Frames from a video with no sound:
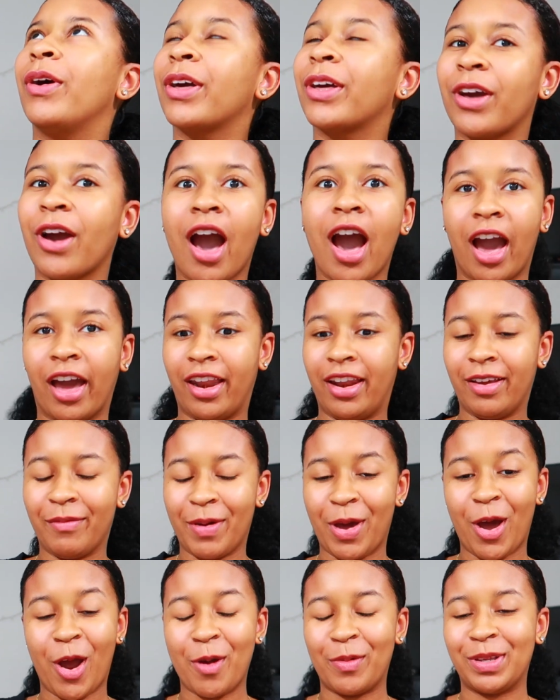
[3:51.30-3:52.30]
God,
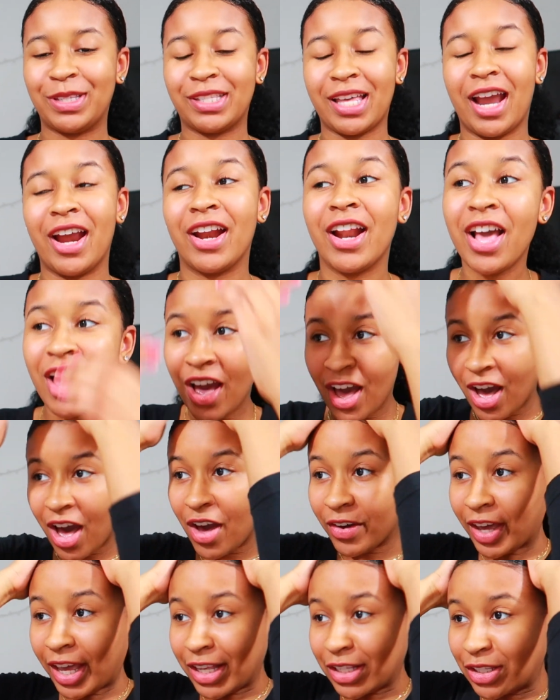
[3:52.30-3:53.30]
my arm is tired.
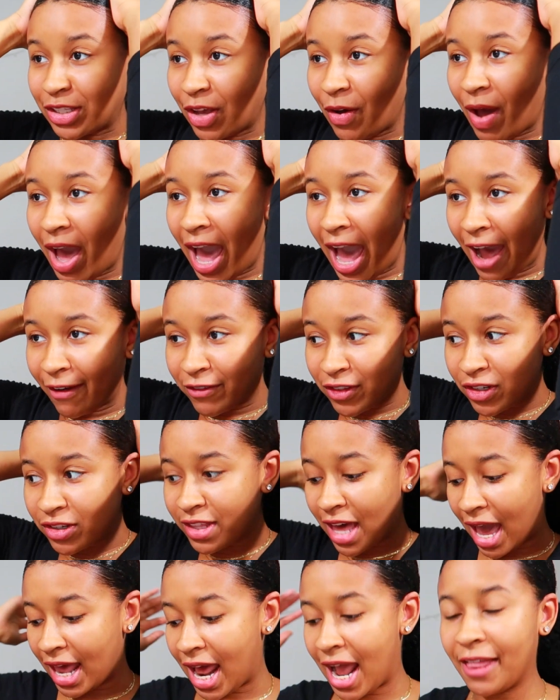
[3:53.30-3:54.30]
Okay, so after
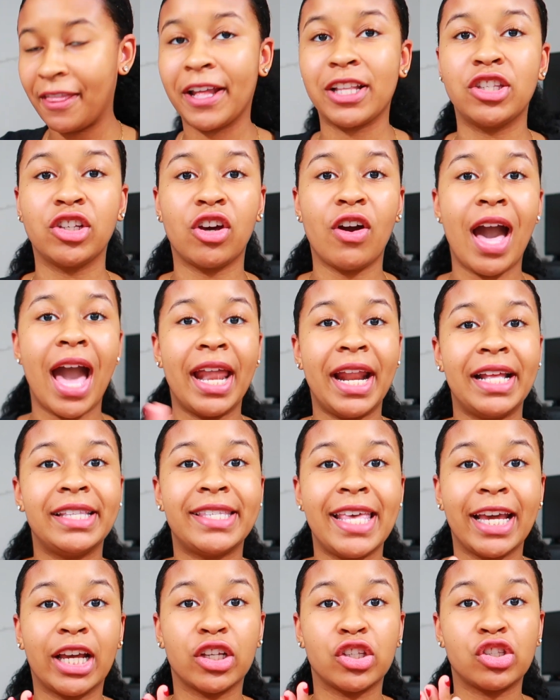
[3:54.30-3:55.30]
that, I like to go ahead
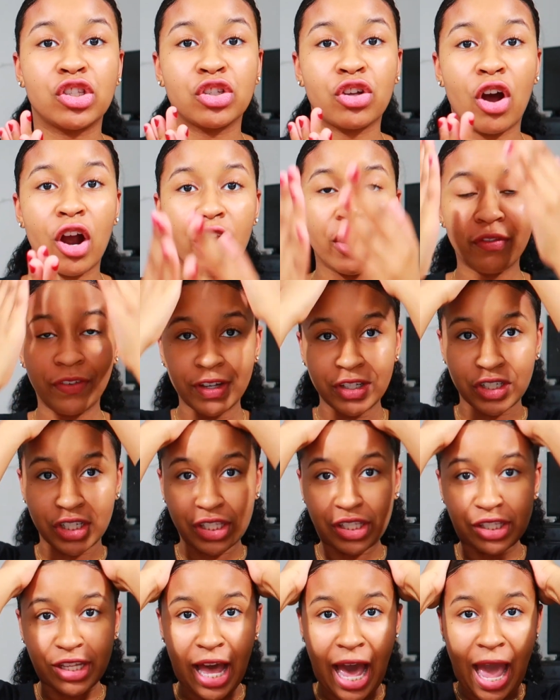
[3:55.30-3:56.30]
and take a scarf and
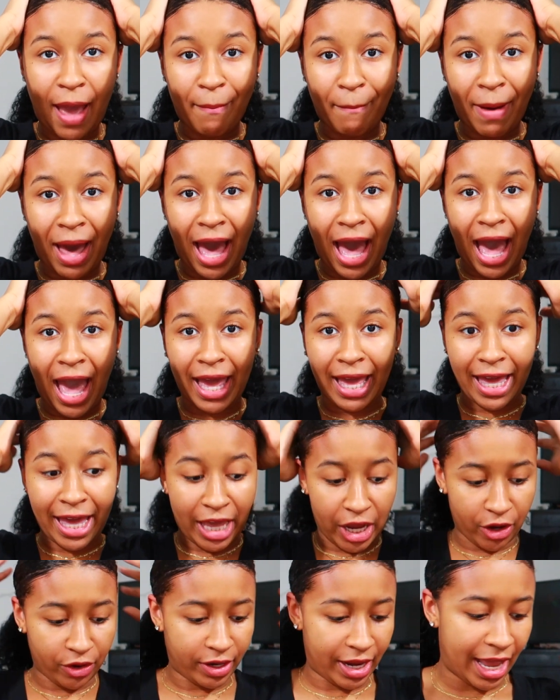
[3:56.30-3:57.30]
just tie my hair